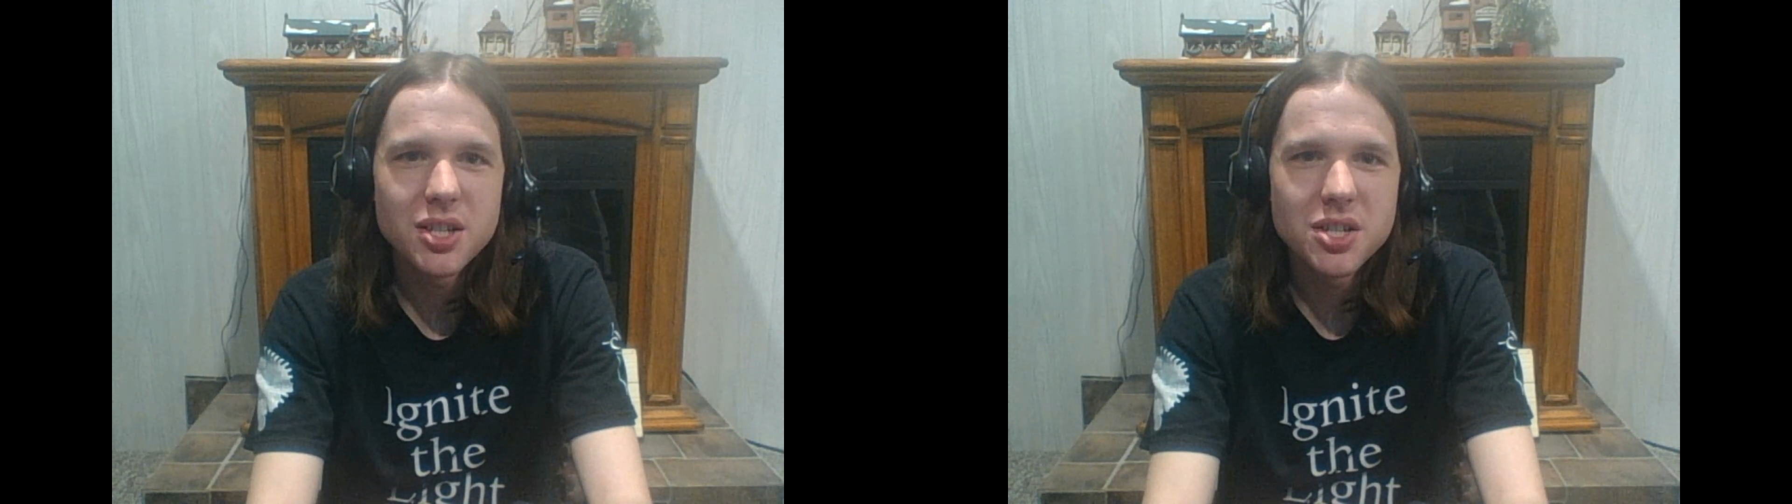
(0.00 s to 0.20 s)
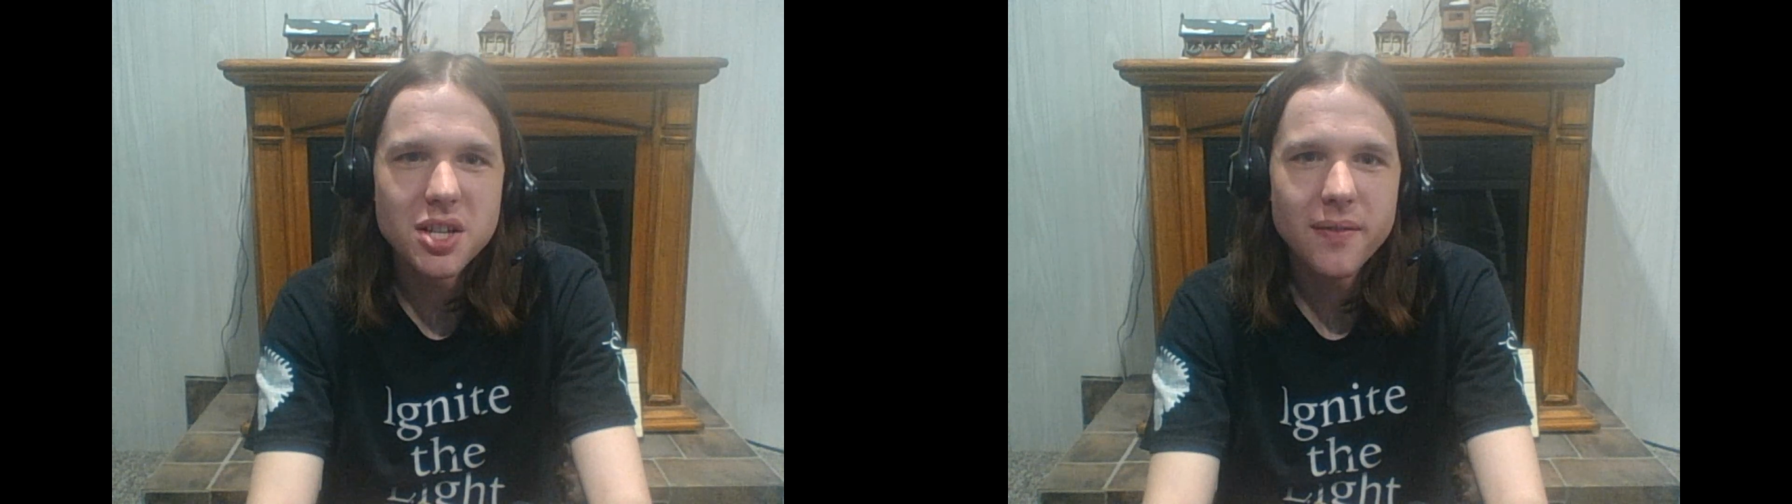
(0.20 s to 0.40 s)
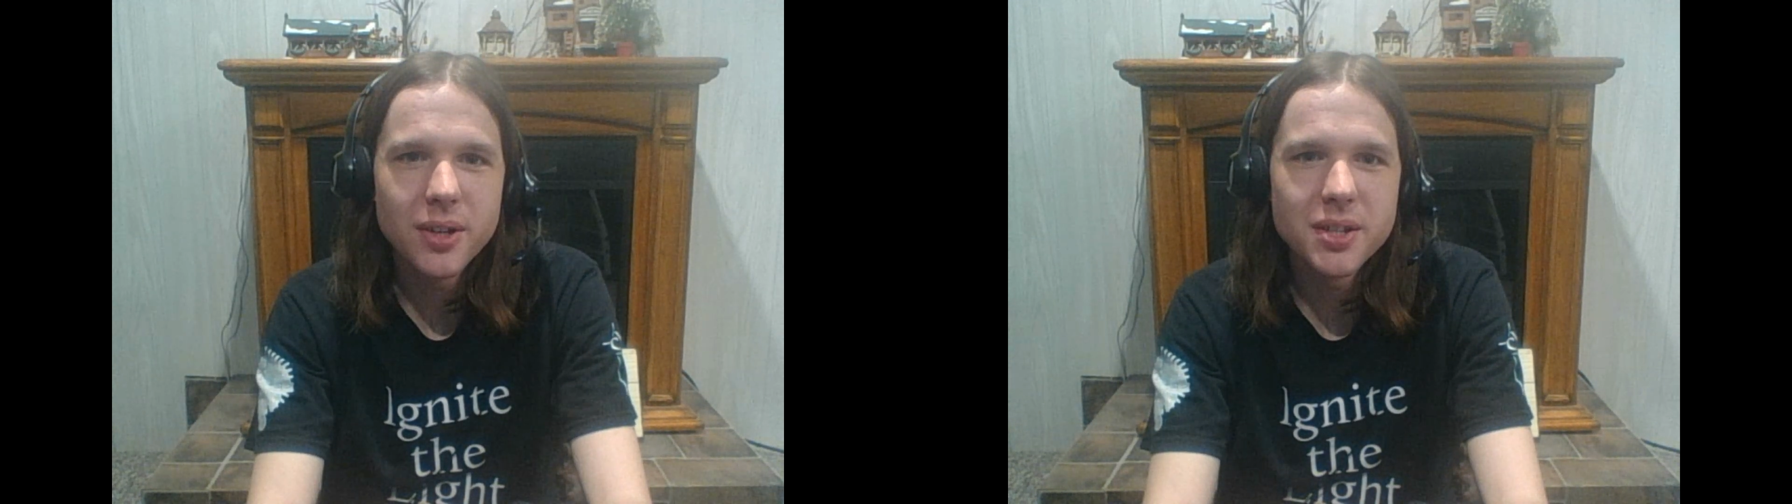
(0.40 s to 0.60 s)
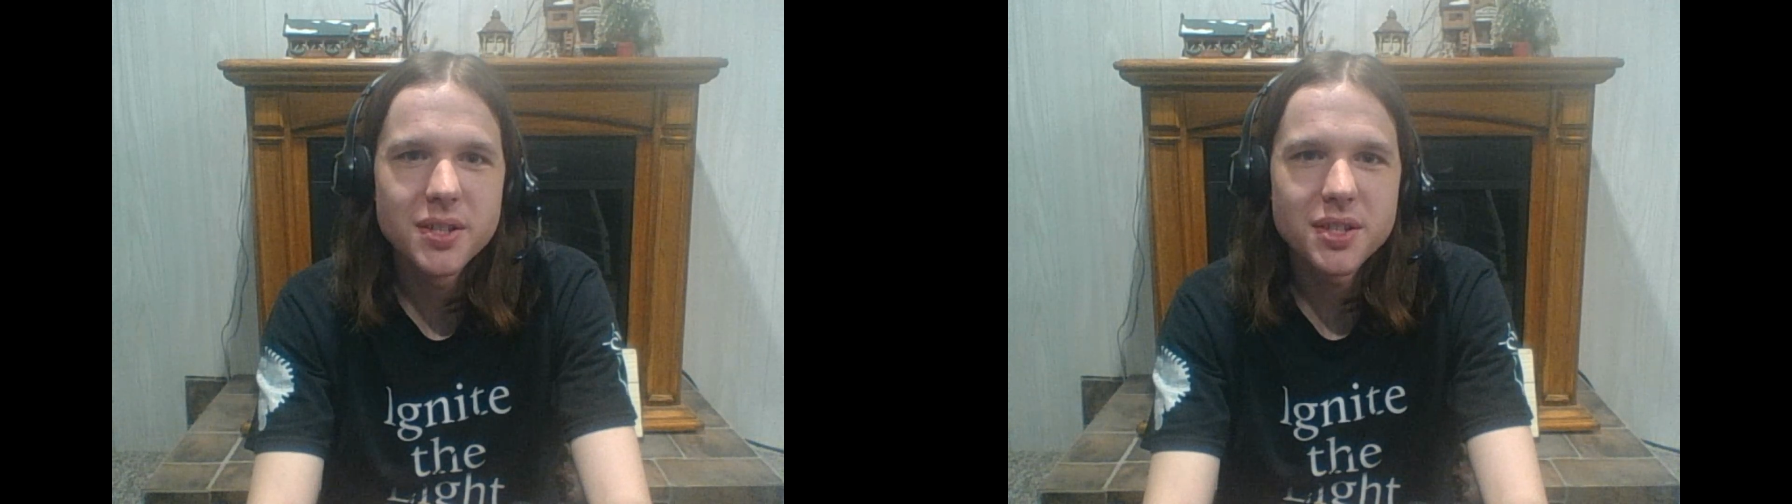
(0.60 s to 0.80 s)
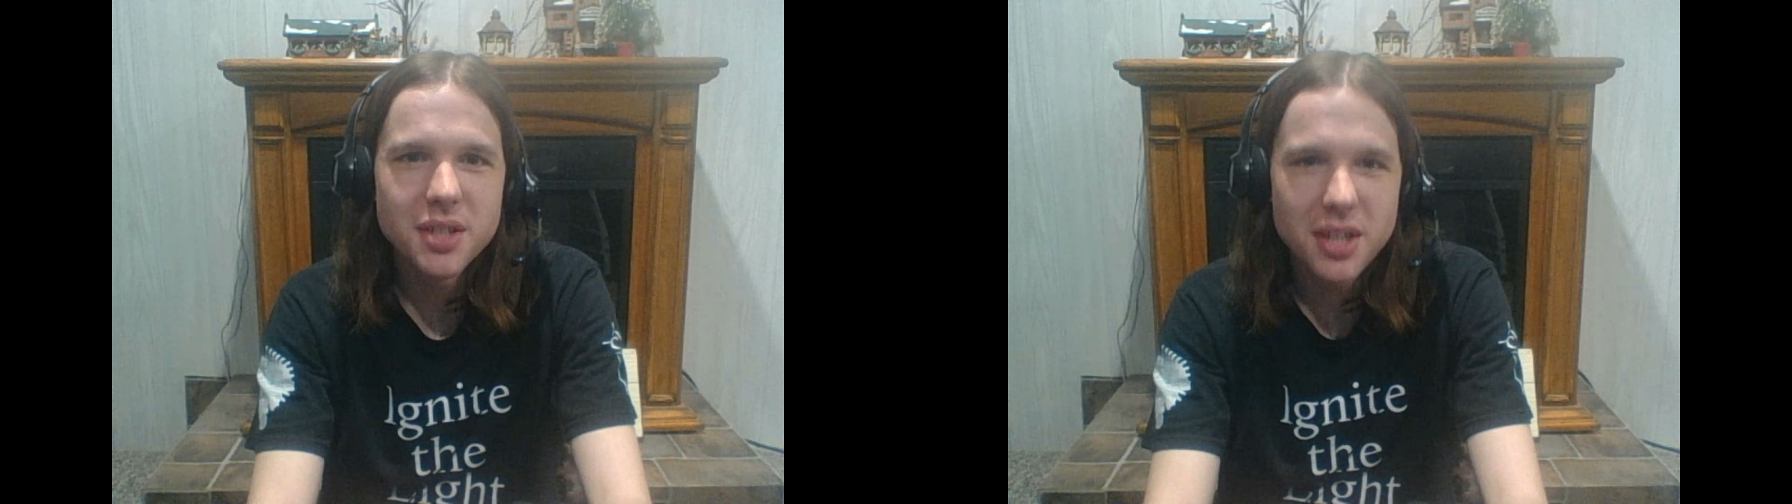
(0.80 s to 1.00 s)
Jeff could
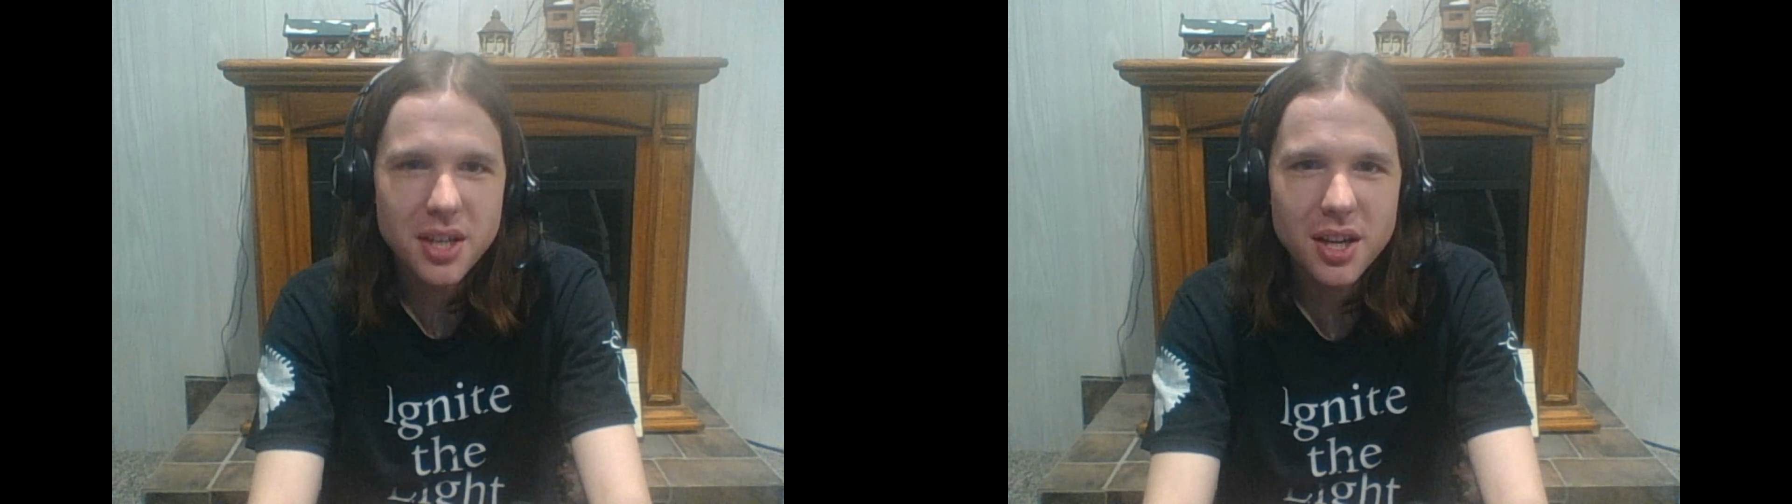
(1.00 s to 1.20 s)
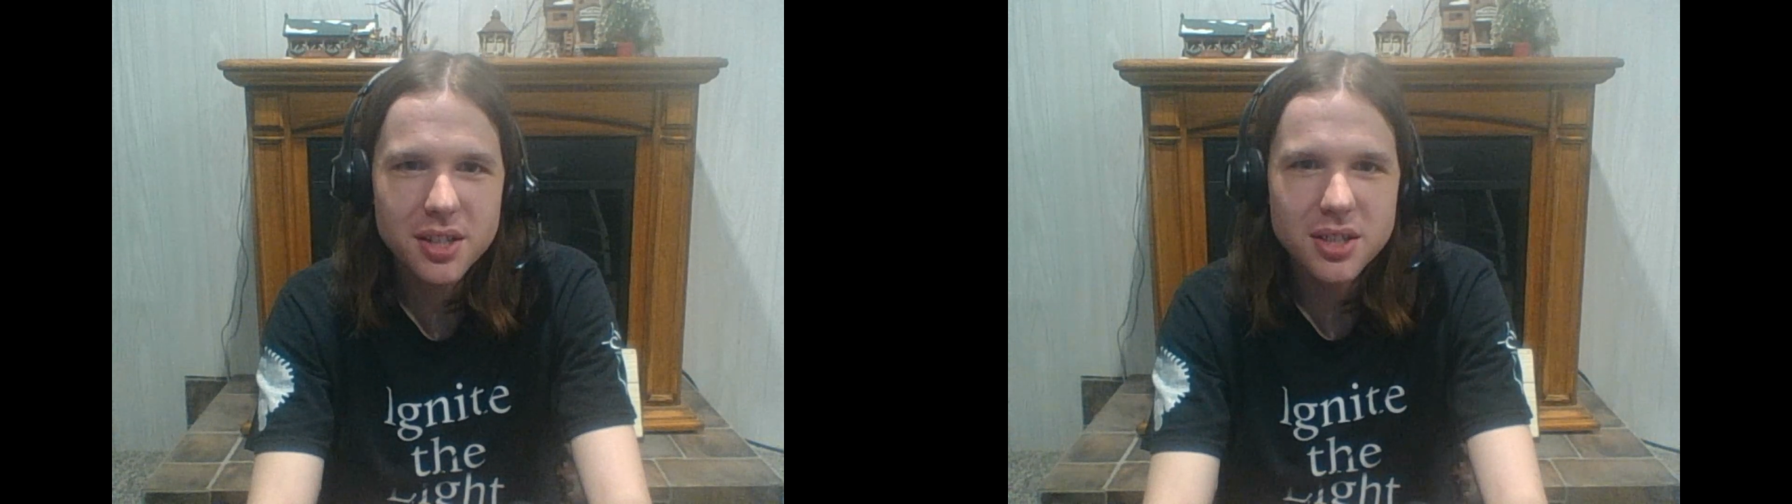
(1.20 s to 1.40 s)
sneak onto